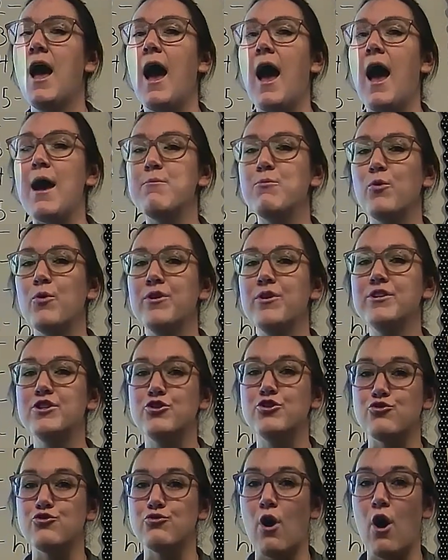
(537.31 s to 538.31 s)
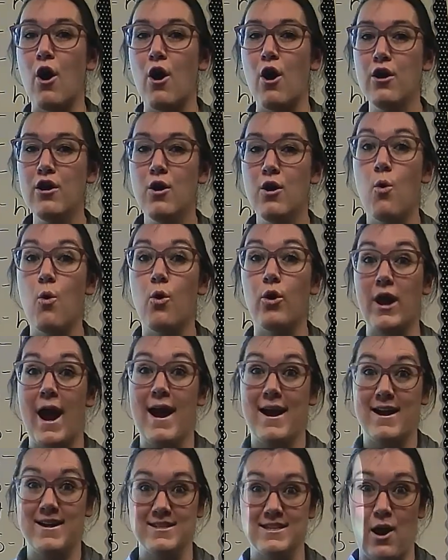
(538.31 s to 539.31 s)
I'm going to draw or
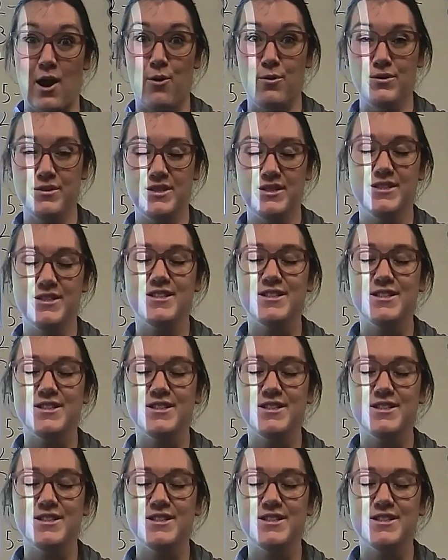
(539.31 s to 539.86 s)
act out